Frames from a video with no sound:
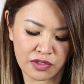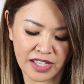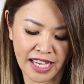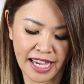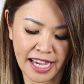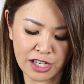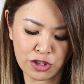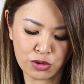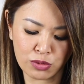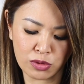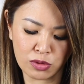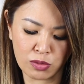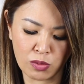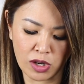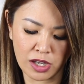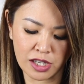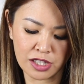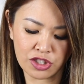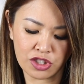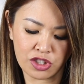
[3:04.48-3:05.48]
of casual
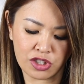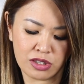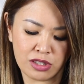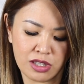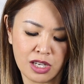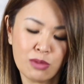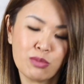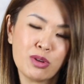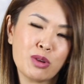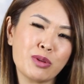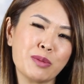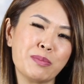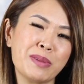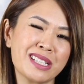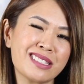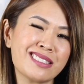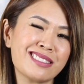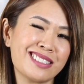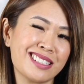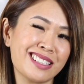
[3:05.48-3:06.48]
watch. Well, we
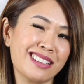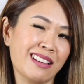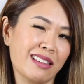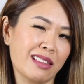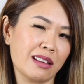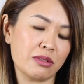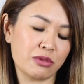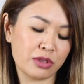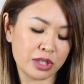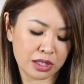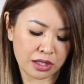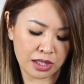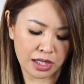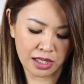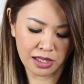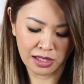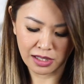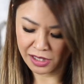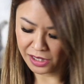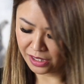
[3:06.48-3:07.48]
picked it together really,
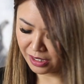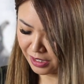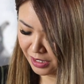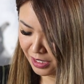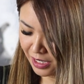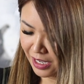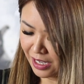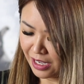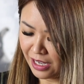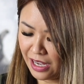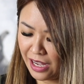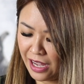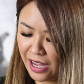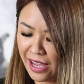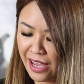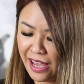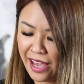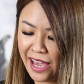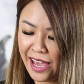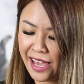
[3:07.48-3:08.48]

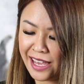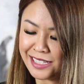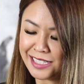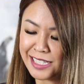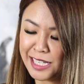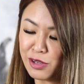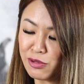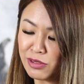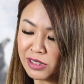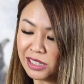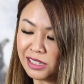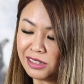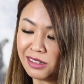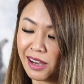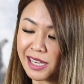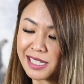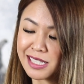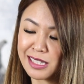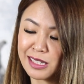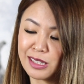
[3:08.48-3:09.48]
and he really
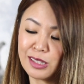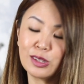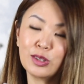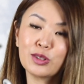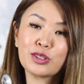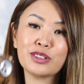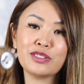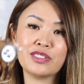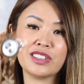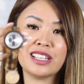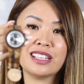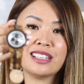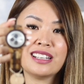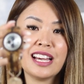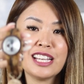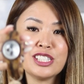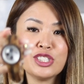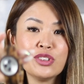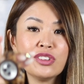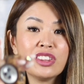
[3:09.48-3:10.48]
liked the look of it.
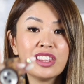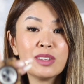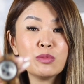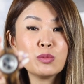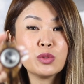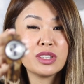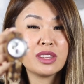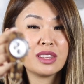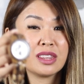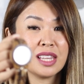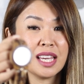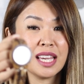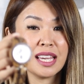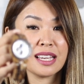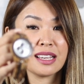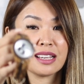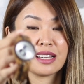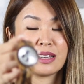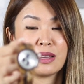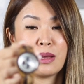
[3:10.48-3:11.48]
And you would
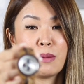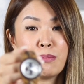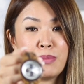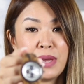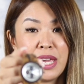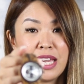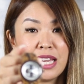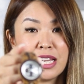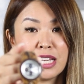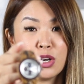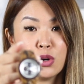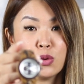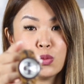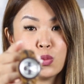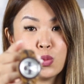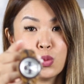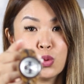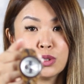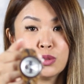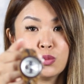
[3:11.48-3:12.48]
think, being a
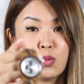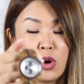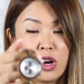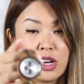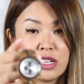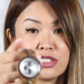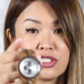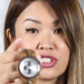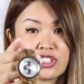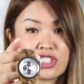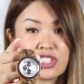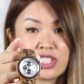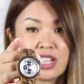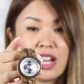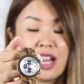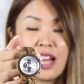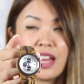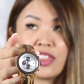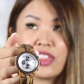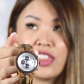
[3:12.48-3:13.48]
wood watch,
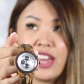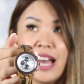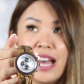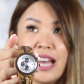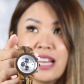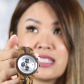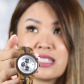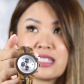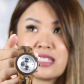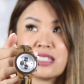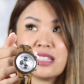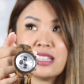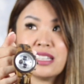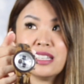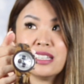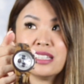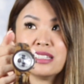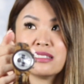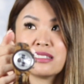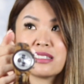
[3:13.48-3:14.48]
that
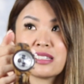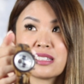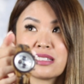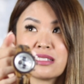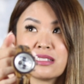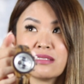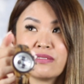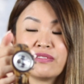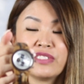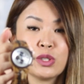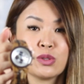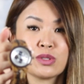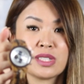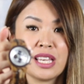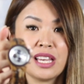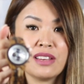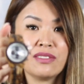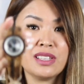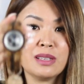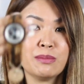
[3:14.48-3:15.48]
it feels
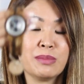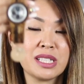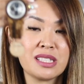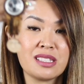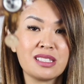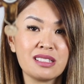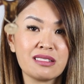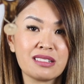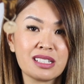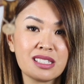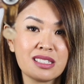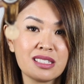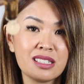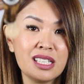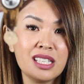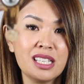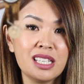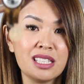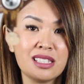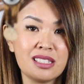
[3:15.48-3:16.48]
heavy, but
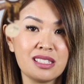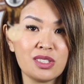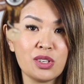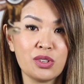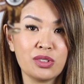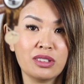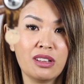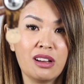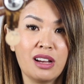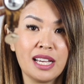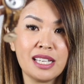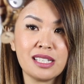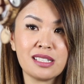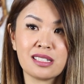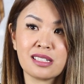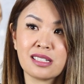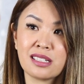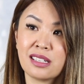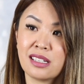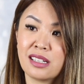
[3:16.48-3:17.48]
seriously, it's so
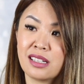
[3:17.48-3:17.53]
light.